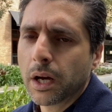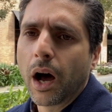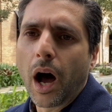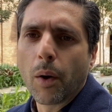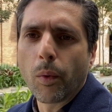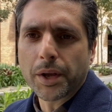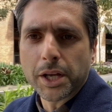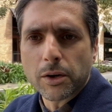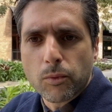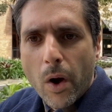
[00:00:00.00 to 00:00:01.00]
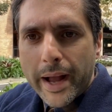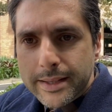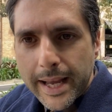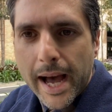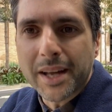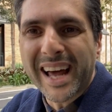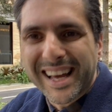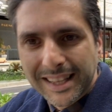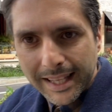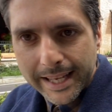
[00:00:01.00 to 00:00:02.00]
I want you to write down a
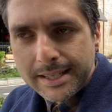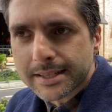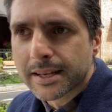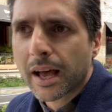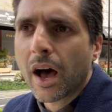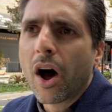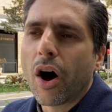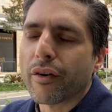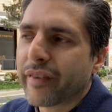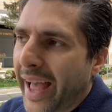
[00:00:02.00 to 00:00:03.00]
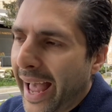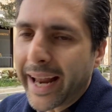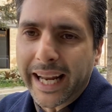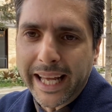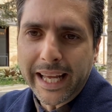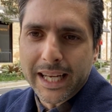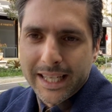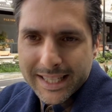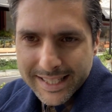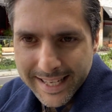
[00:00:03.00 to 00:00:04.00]
list of any
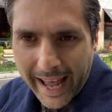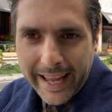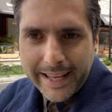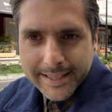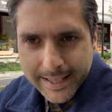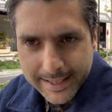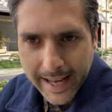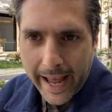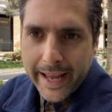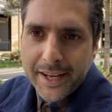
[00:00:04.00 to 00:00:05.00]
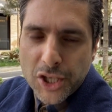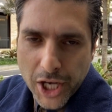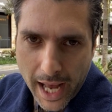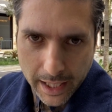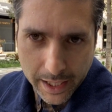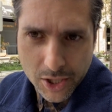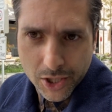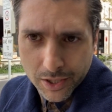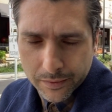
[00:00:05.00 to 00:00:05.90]
day-to-day challenge